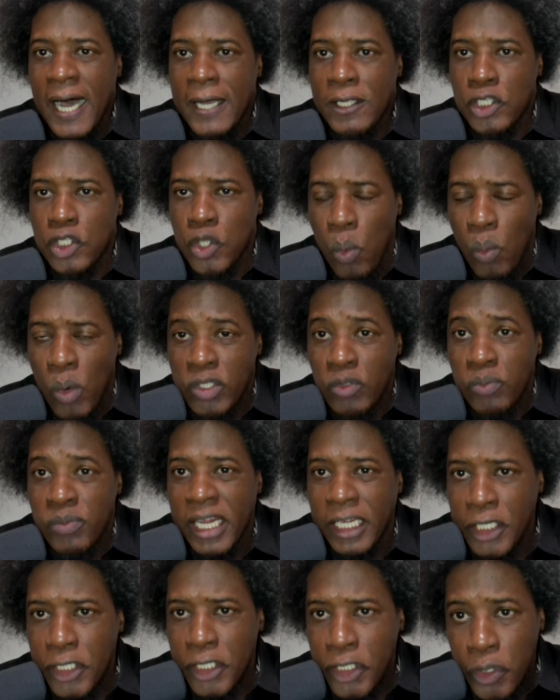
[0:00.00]
So what
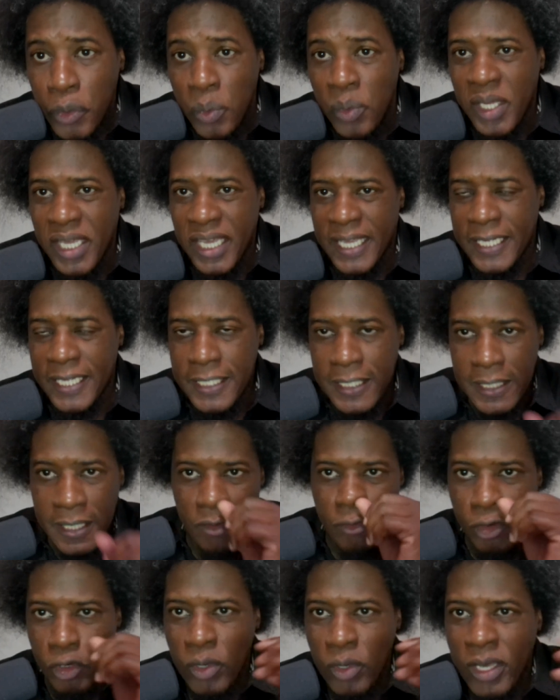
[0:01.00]
they'll do is,
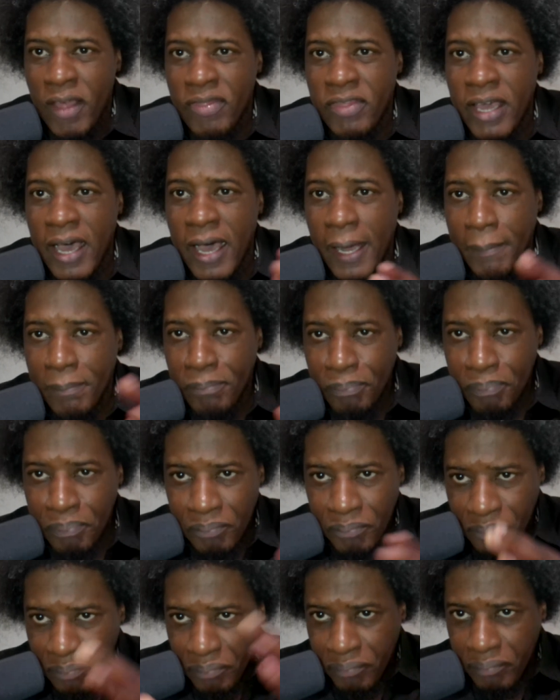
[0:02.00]
if you look at
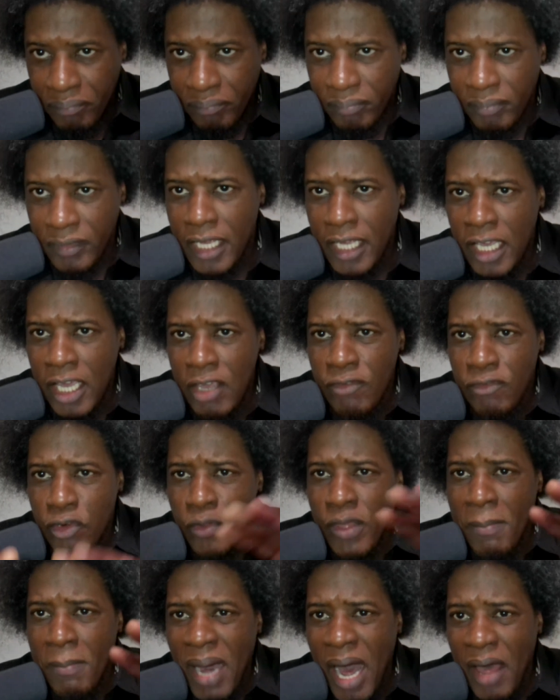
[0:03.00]
if you do
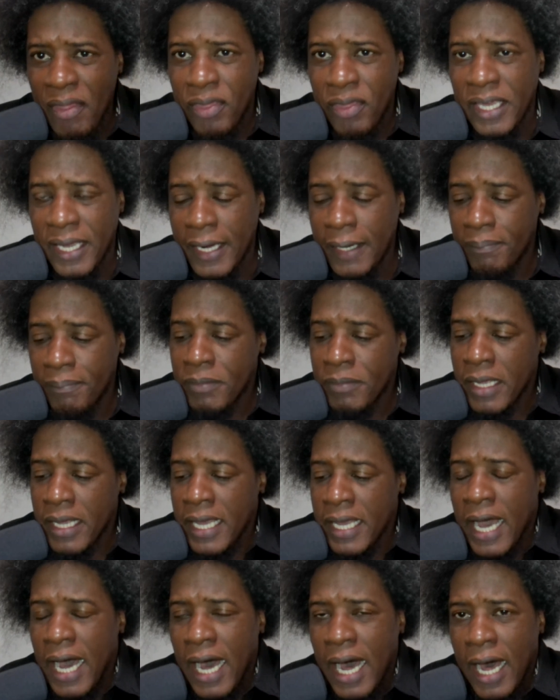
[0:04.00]
the math here,
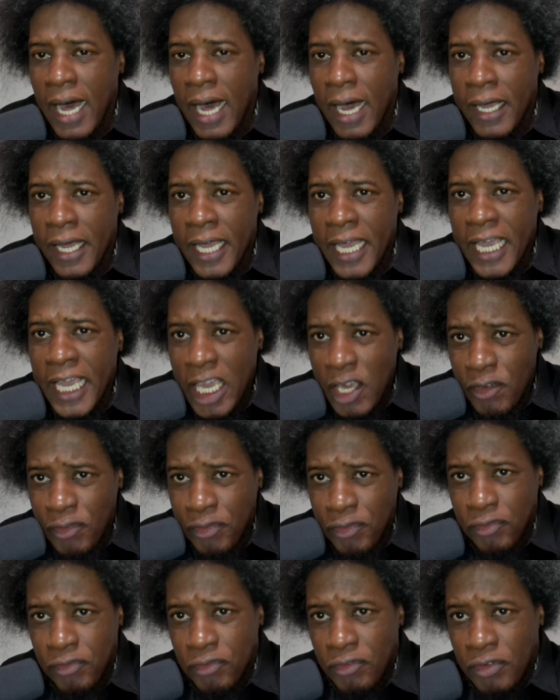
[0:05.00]

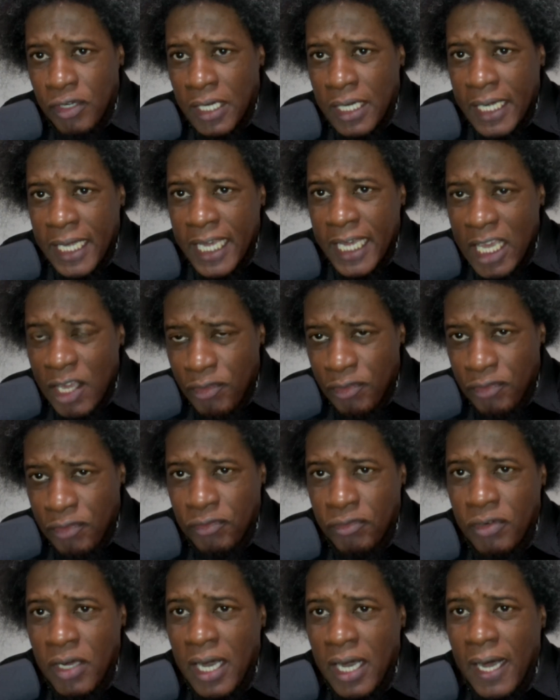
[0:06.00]
if
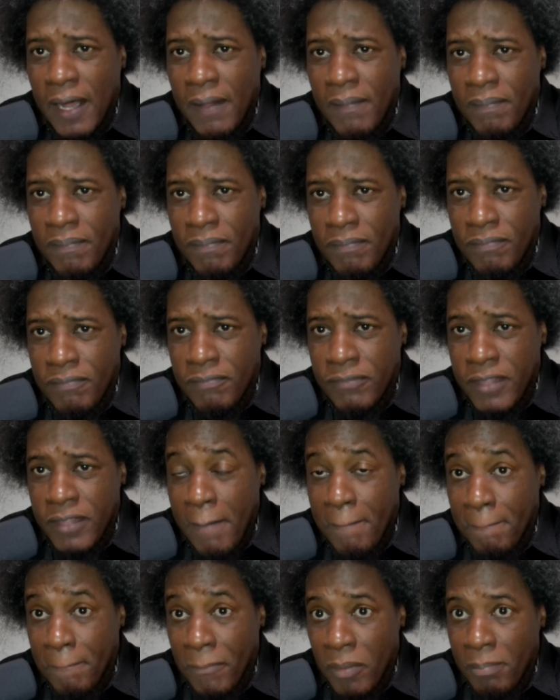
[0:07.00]

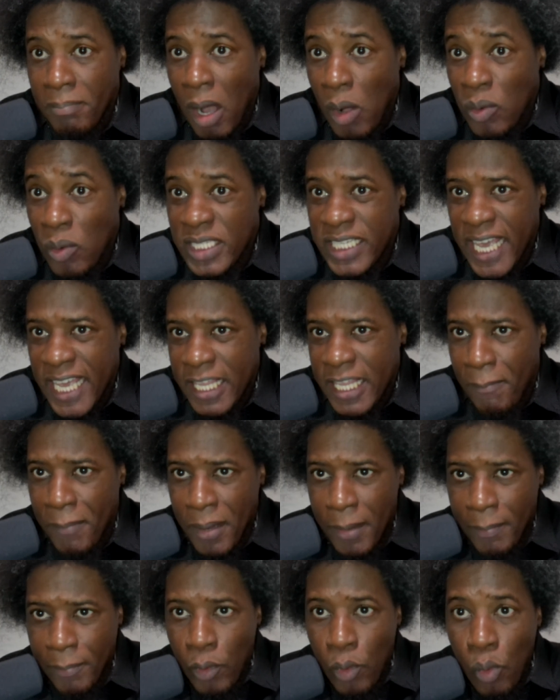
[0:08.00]
the Mount Kenya
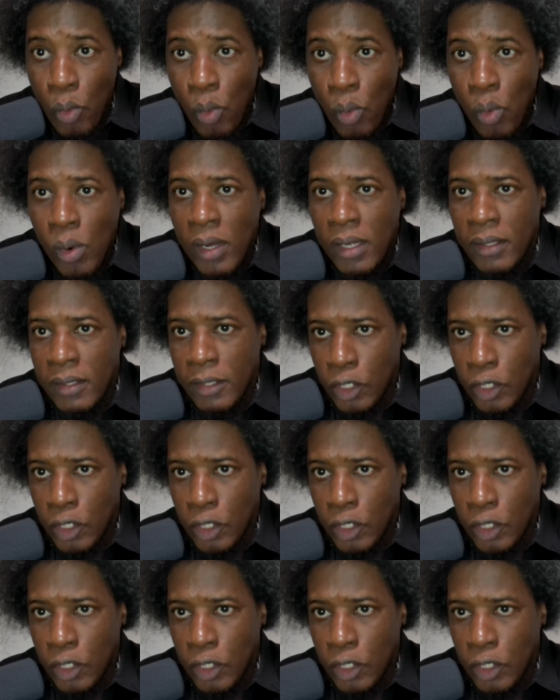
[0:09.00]
people who